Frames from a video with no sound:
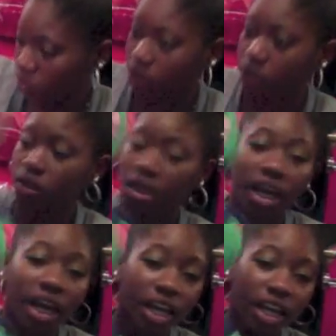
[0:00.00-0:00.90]
those?
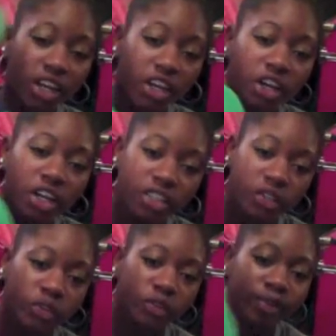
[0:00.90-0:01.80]
And here is a
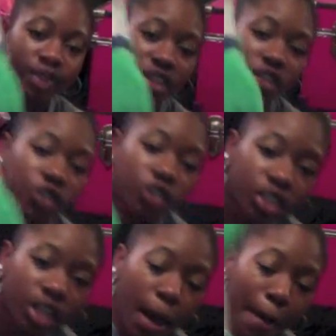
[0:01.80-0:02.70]
Room Essentials
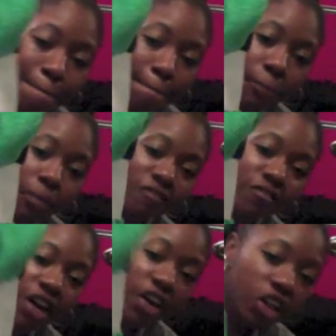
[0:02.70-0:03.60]

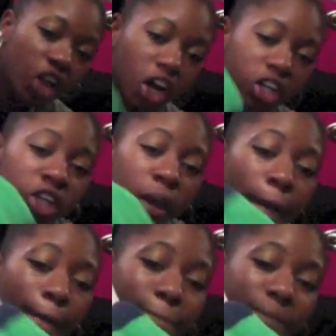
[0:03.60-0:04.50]
very large
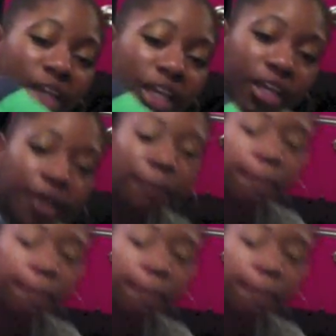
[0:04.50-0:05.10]
blanket.